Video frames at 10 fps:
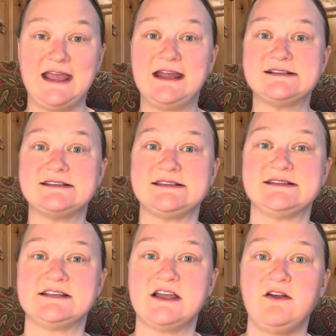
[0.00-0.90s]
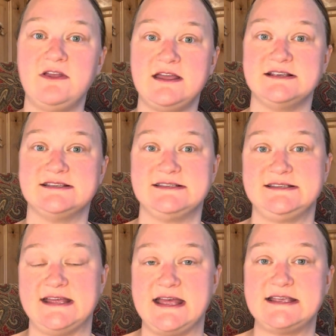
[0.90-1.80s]
It still
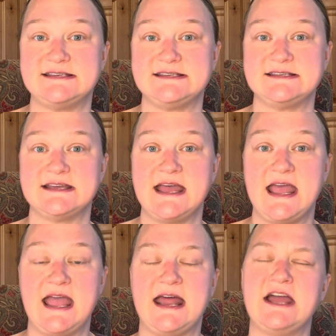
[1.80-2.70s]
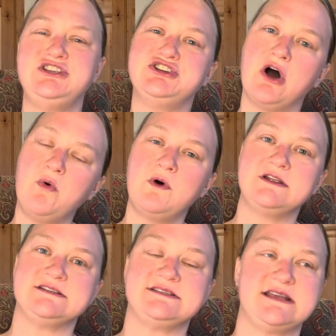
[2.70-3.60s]
exists. And I don't want
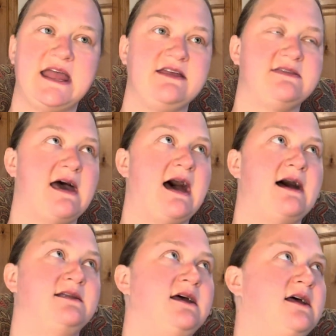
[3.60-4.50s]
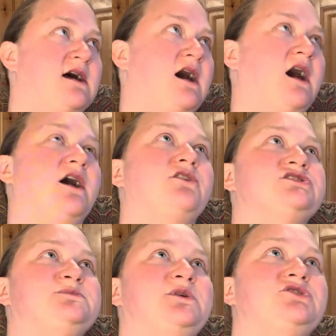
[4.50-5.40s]
to say that on our
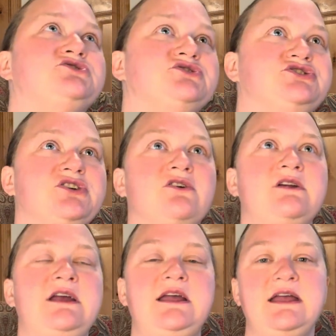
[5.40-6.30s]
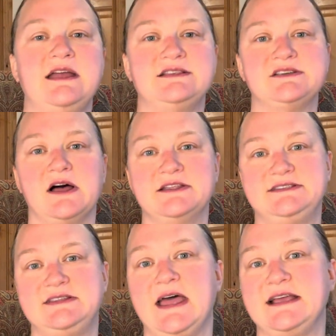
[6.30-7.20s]
spiritual journey, it's all
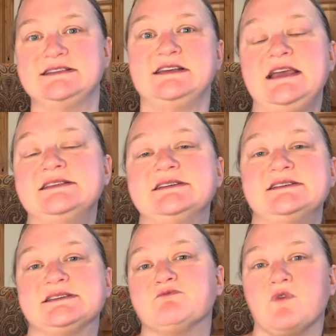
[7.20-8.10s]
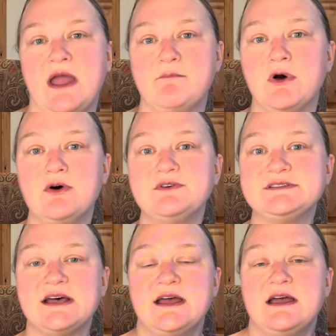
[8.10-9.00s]
like daisies and rainbows.